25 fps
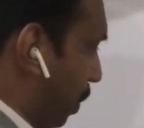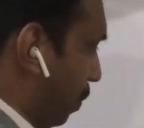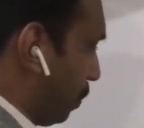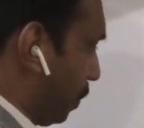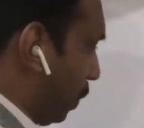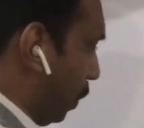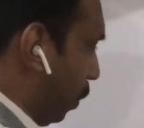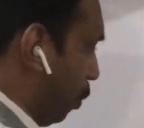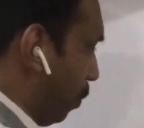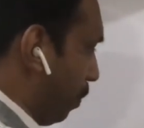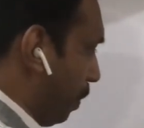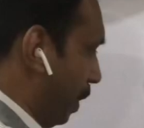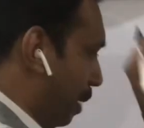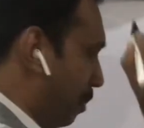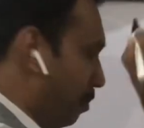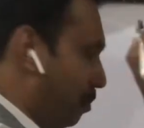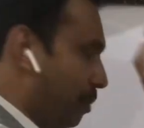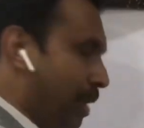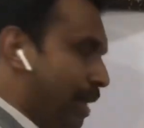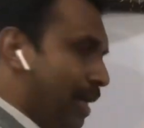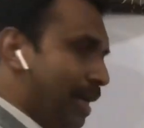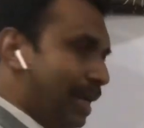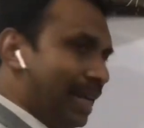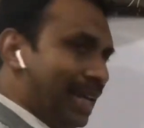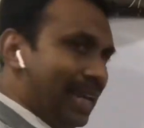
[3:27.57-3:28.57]
of chromium,
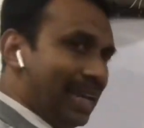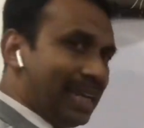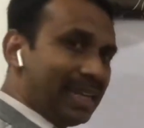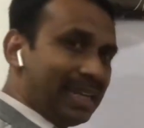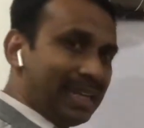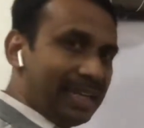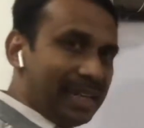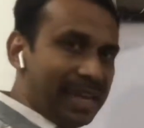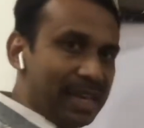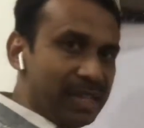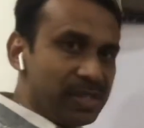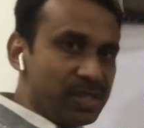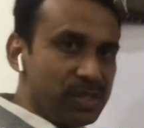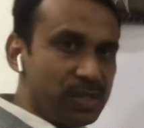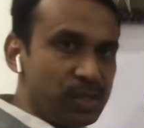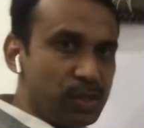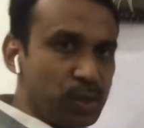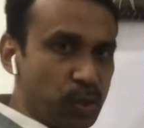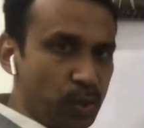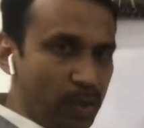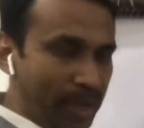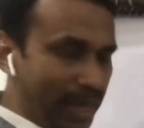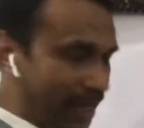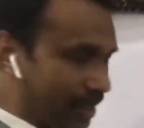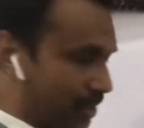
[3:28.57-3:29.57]
take it as
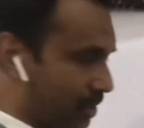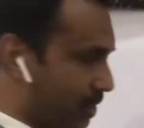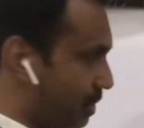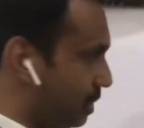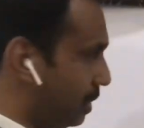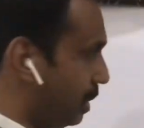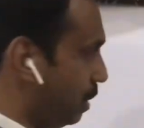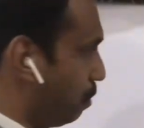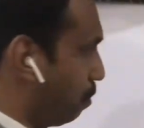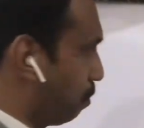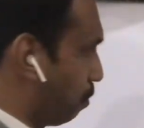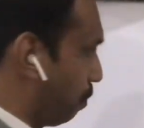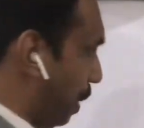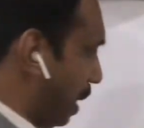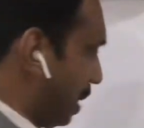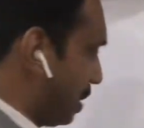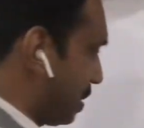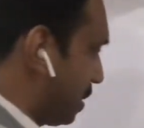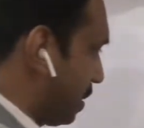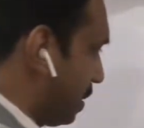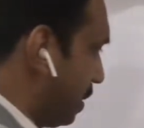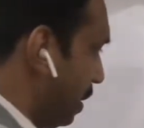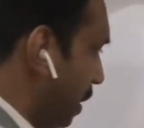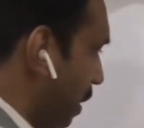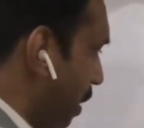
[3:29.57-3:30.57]
2x plus
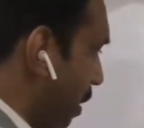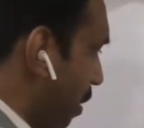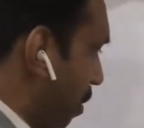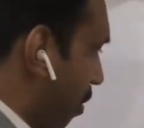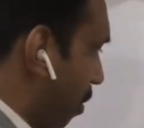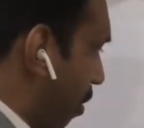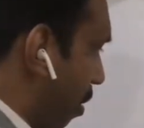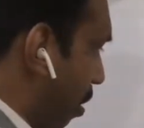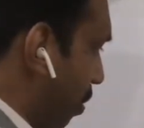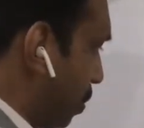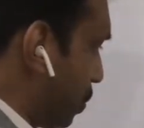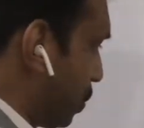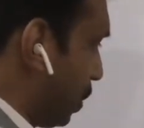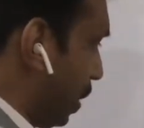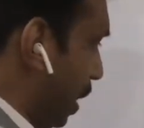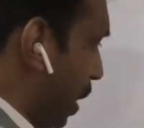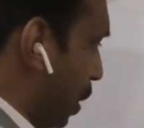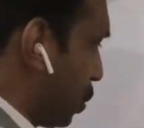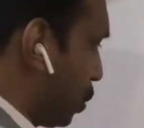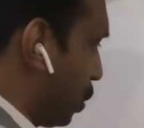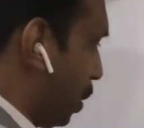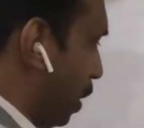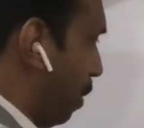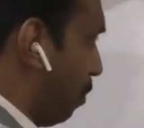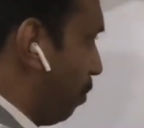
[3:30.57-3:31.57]

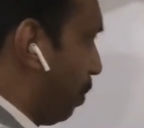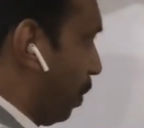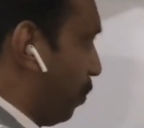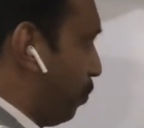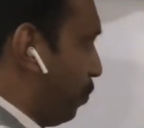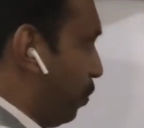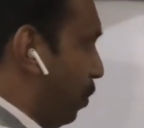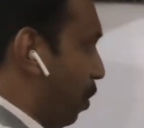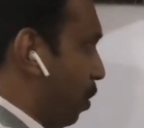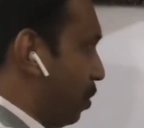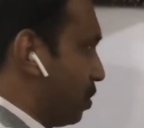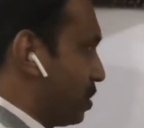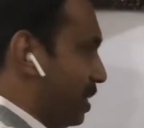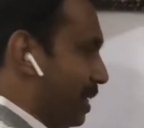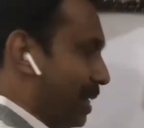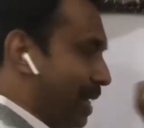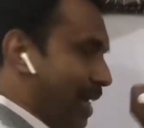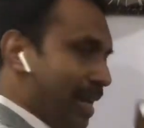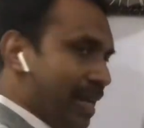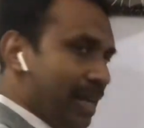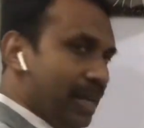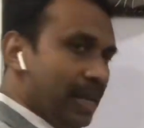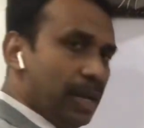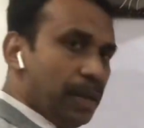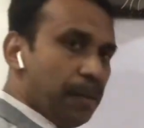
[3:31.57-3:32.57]
oxidation number of
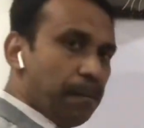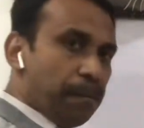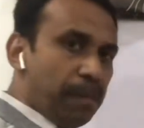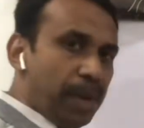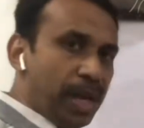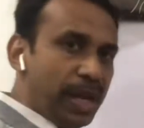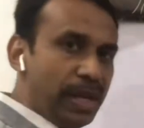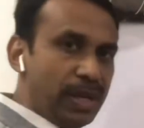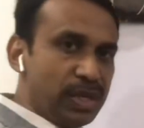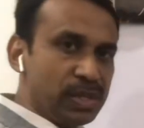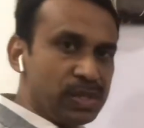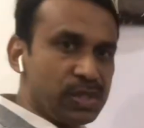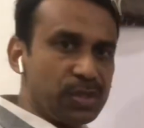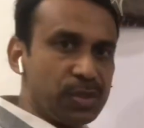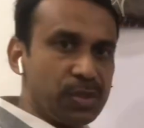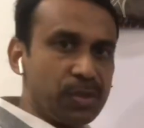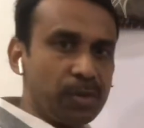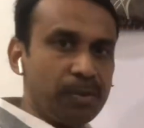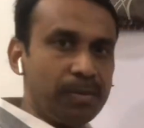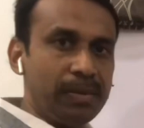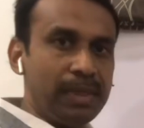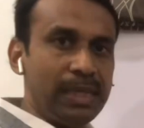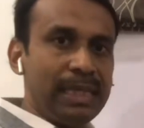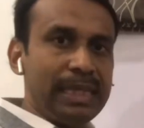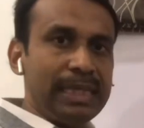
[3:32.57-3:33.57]
oxygen
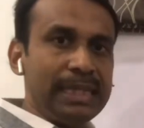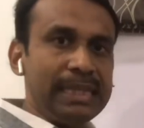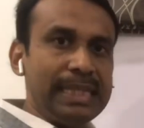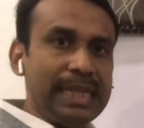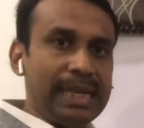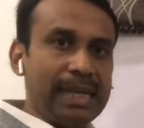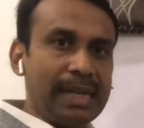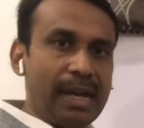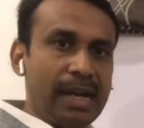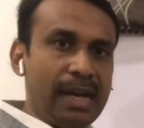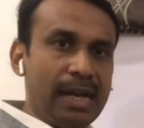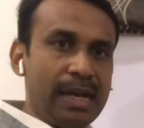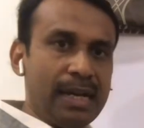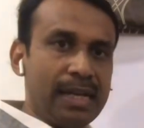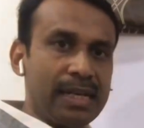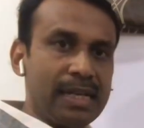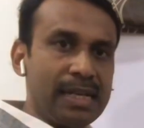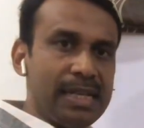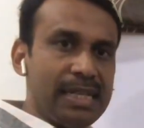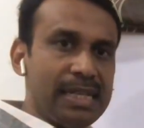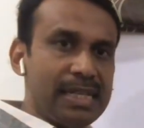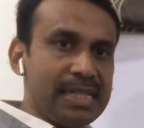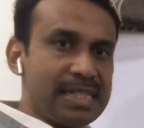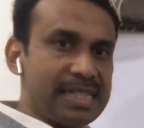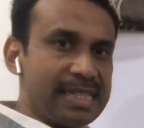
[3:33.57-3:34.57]
-2. There
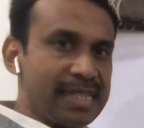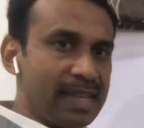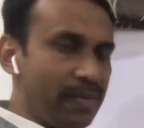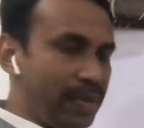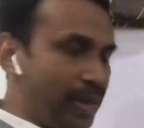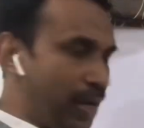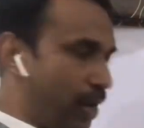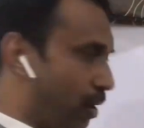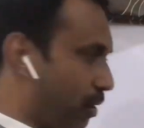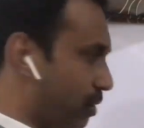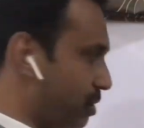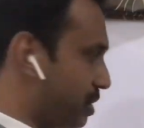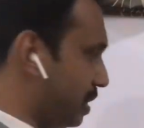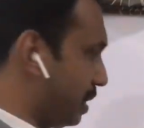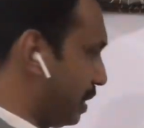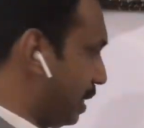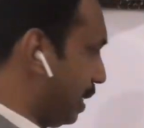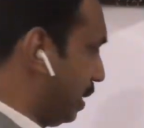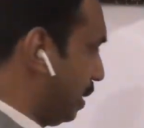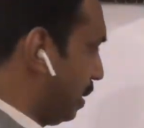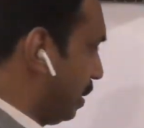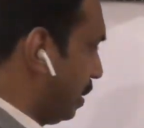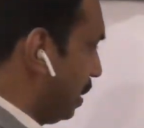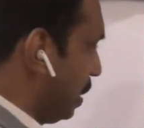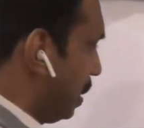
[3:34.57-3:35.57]
are 7
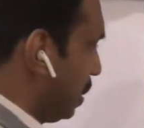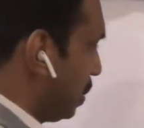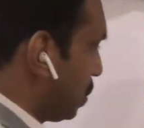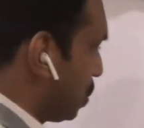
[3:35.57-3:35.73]
oxygen,